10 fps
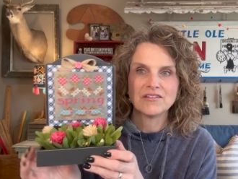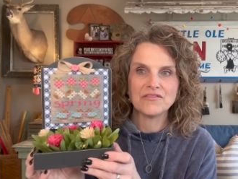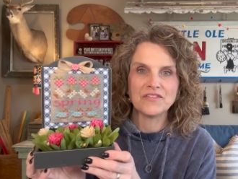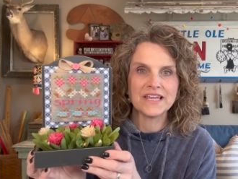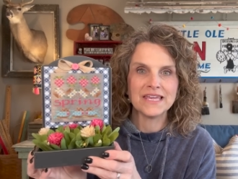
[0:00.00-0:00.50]

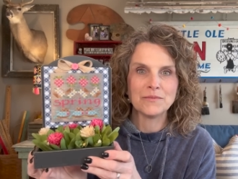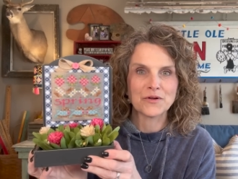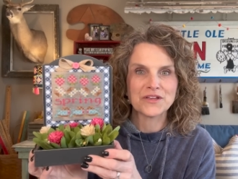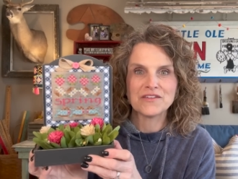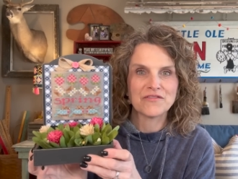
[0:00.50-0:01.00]
funky
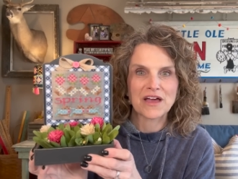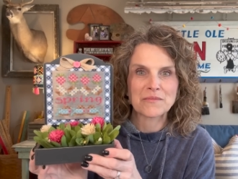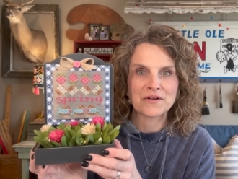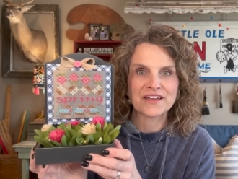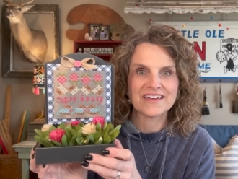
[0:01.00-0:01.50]
murky
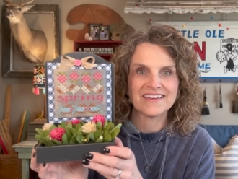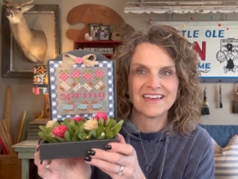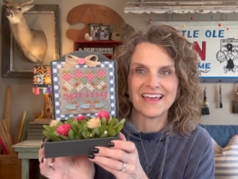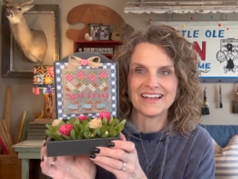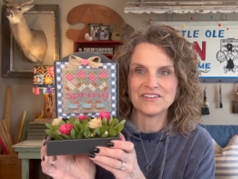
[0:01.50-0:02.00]
fabric
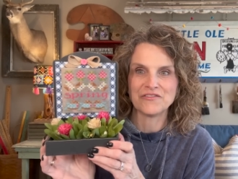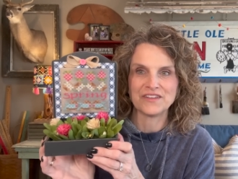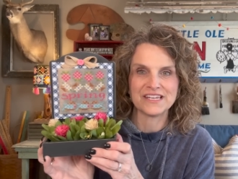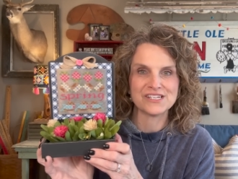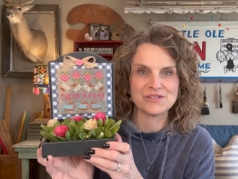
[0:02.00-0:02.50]
and
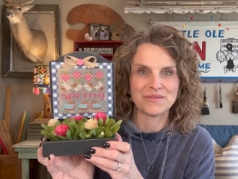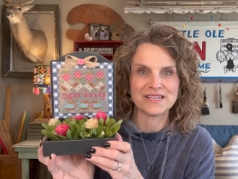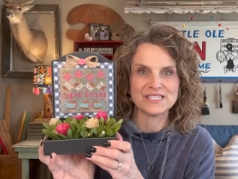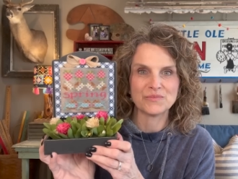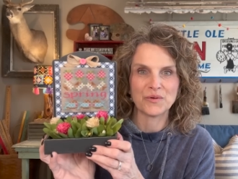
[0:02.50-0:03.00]
finish my
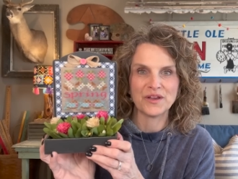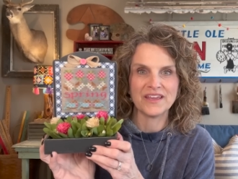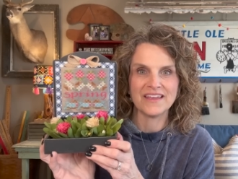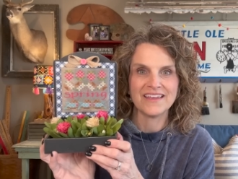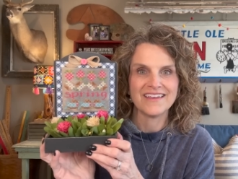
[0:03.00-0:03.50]

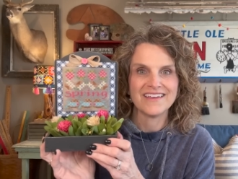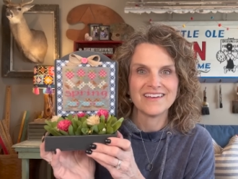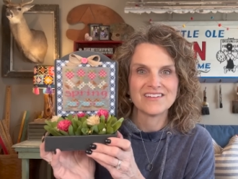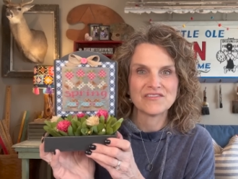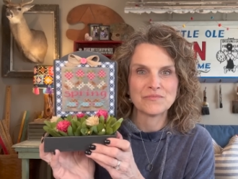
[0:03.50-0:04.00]
spring
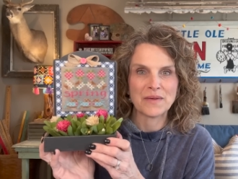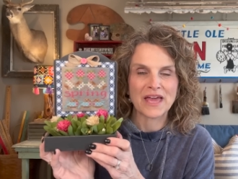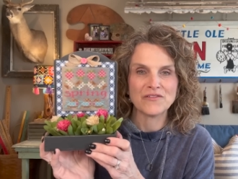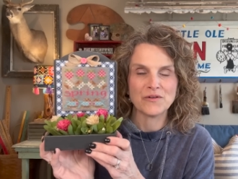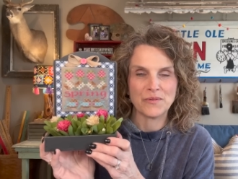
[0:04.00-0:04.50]

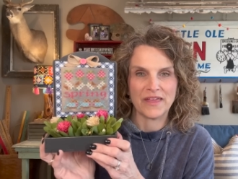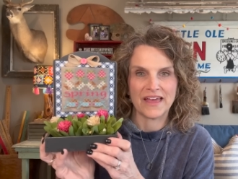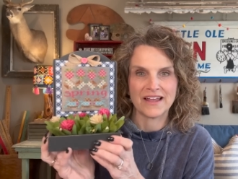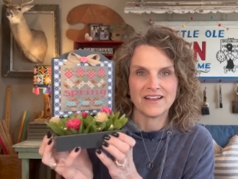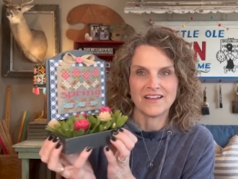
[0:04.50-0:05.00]
Mad for
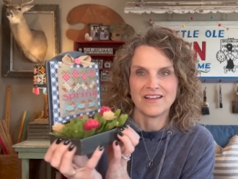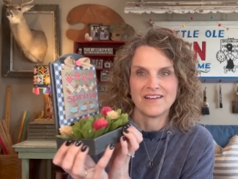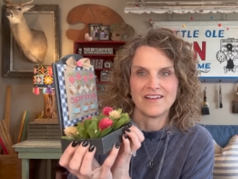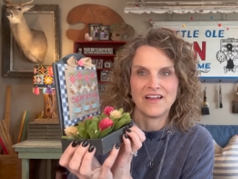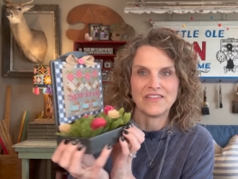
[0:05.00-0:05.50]
Plaid
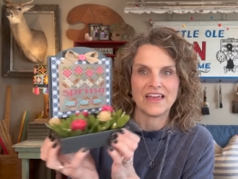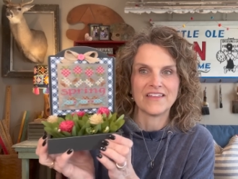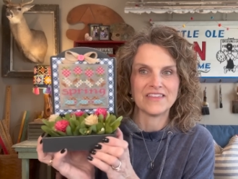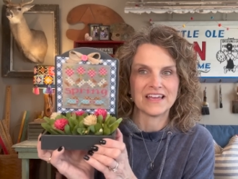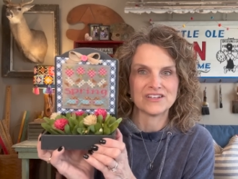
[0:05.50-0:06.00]
on
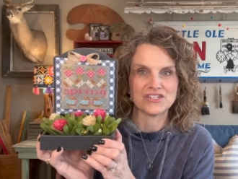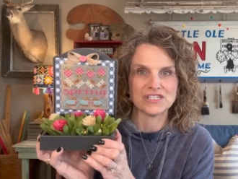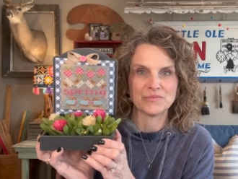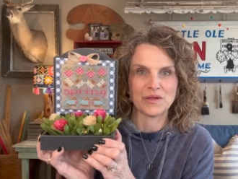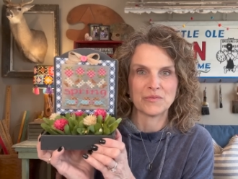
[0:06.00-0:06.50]
the edge
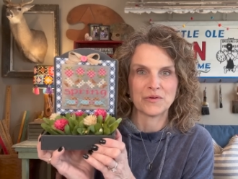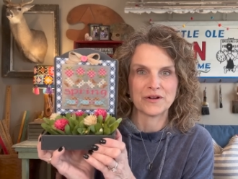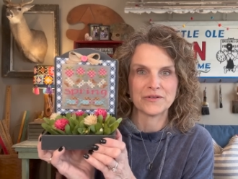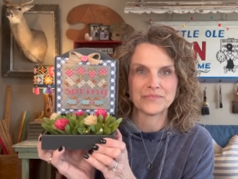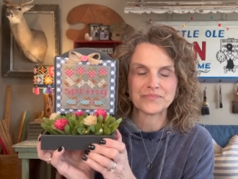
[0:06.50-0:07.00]
display
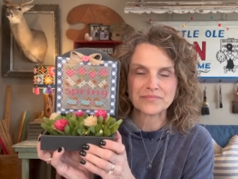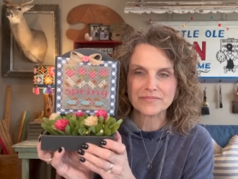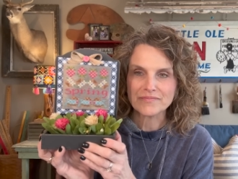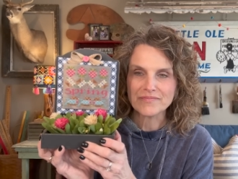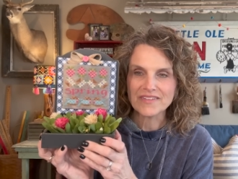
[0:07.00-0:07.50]
board.
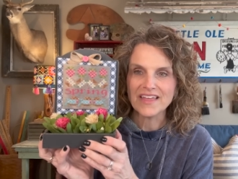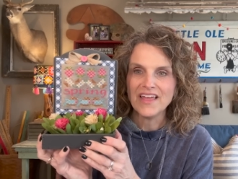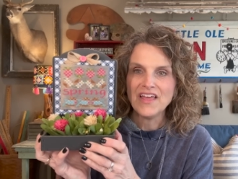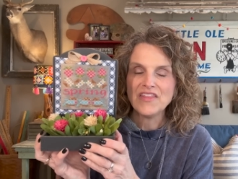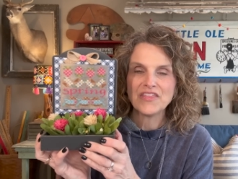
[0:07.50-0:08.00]

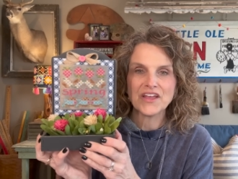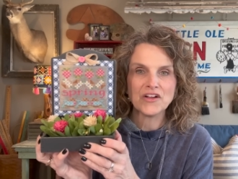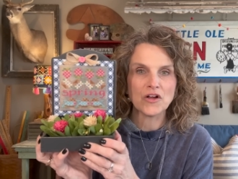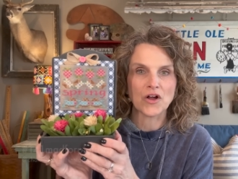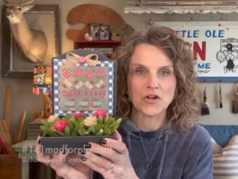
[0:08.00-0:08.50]

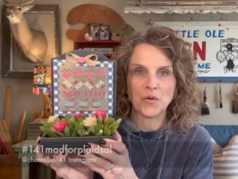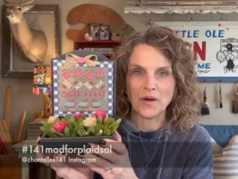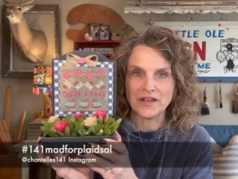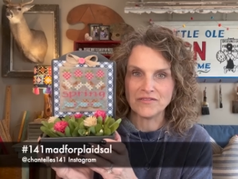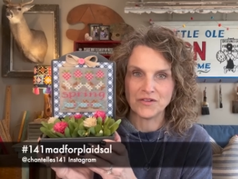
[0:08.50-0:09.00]
There are
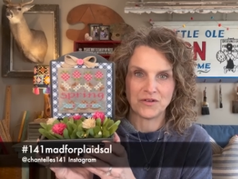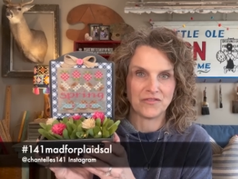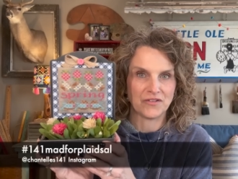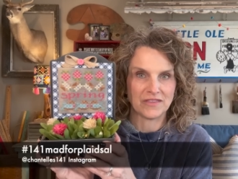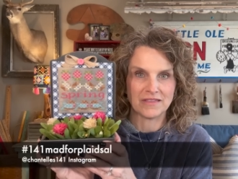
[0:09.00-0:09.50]
quite a few different